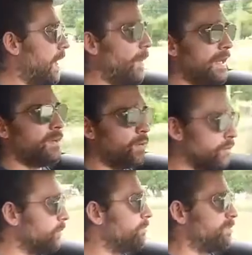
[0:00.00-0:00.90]
I went
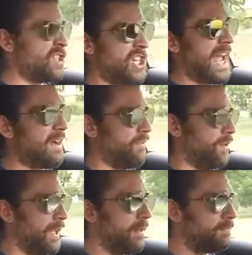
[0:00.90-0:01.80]
all chav
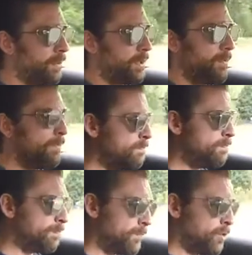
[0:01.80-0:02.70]
on it and put a
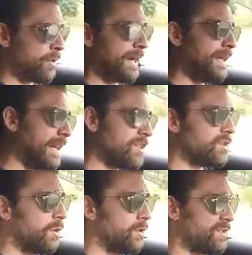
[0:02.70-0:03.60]
cracking
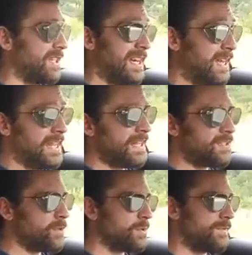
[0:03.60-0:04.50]
exhaust. And the
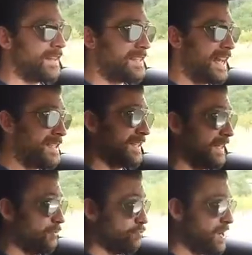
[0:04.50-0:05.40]
exhaust was fantastic,
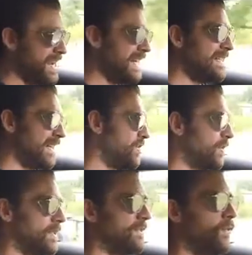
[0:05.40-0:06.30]
and it really did
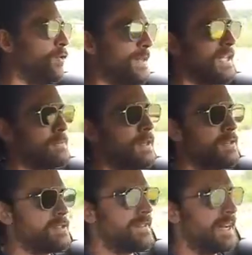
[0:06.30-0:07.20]
transform the
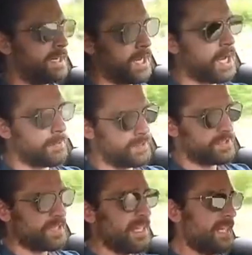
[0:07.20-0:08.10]
experience of that car,
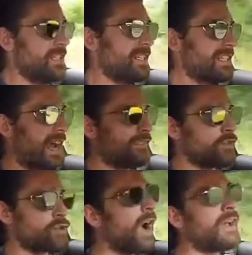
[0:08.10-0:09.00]
because you didn't have to
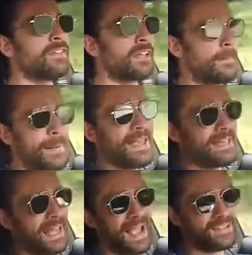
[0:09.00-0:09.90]
drive like a
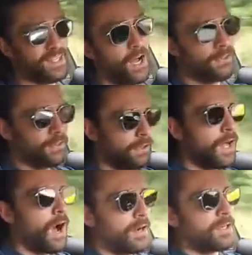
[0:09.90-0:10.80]
maniac to
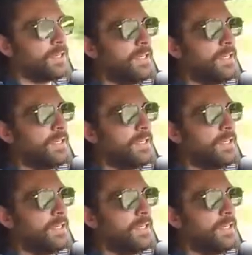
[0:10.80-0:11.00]
unlock